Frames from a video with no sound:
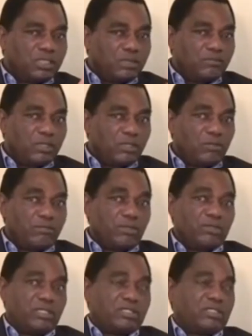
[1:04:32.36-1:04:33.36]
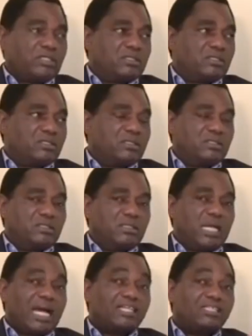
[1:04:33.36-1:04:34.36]
to save the community.
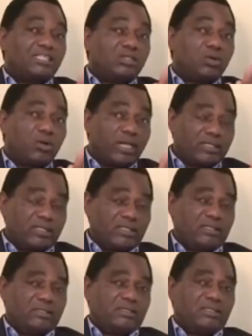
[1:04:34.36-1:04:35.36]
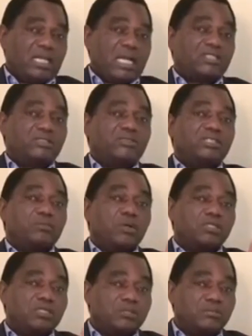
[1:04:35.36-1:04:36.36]
Act correctly. Act
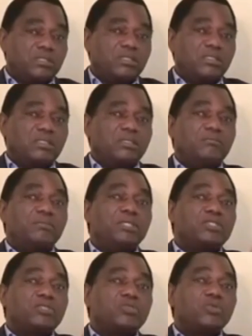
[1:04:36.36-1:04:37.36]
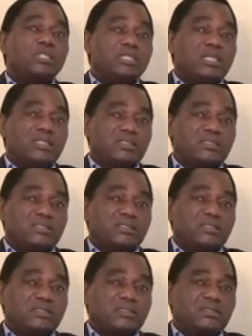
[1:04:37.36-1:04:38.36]
responsibly. Be true
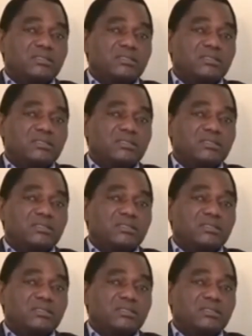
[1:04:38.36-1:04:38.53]
leaders.